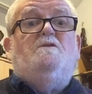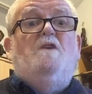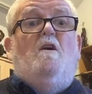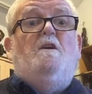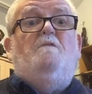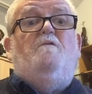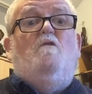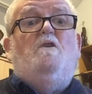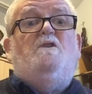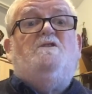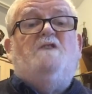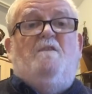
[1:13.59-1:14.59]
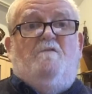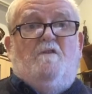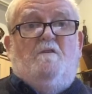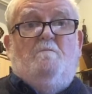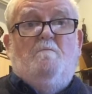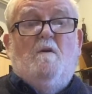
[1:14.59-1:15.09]

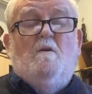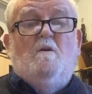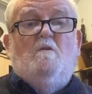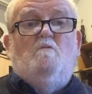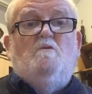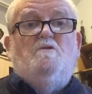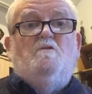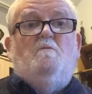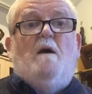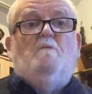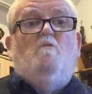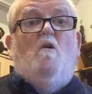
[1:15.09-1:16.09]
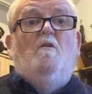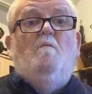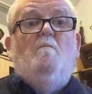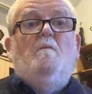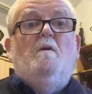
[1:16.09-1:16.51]
1947 was the bad one,